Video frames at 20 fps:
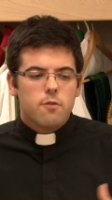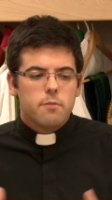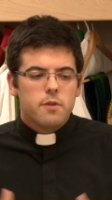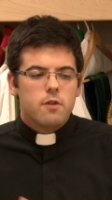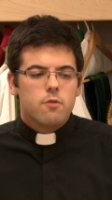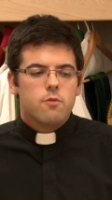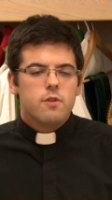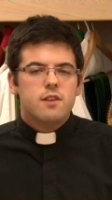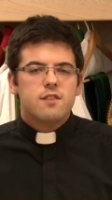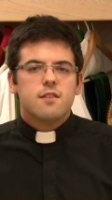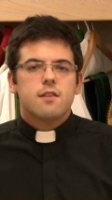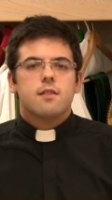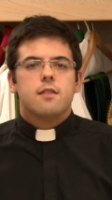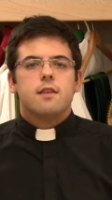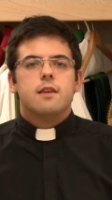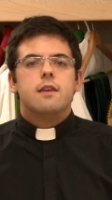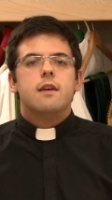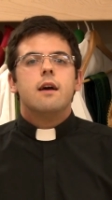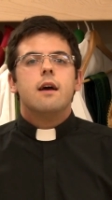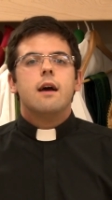me
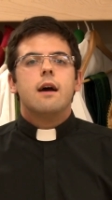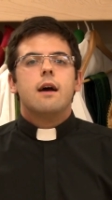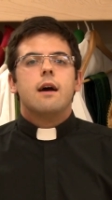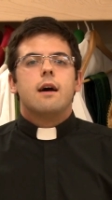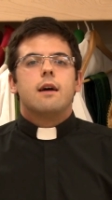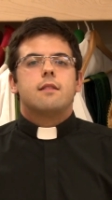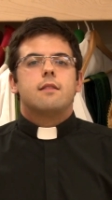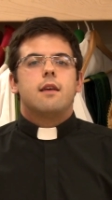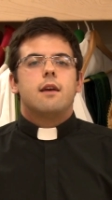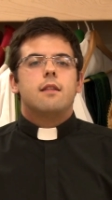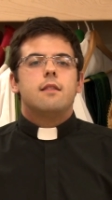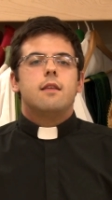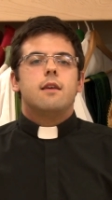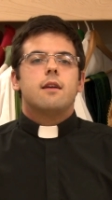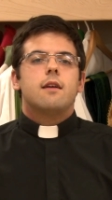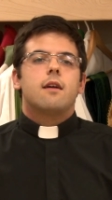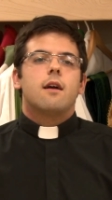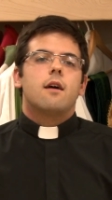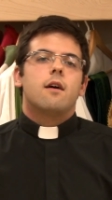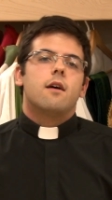recently
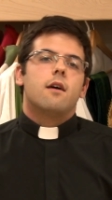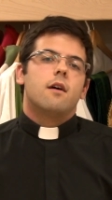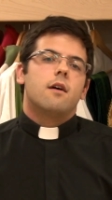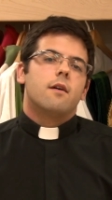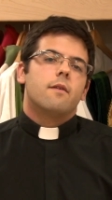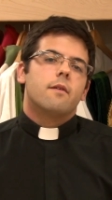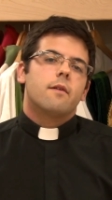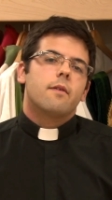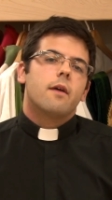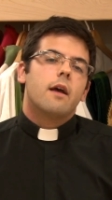attending uh,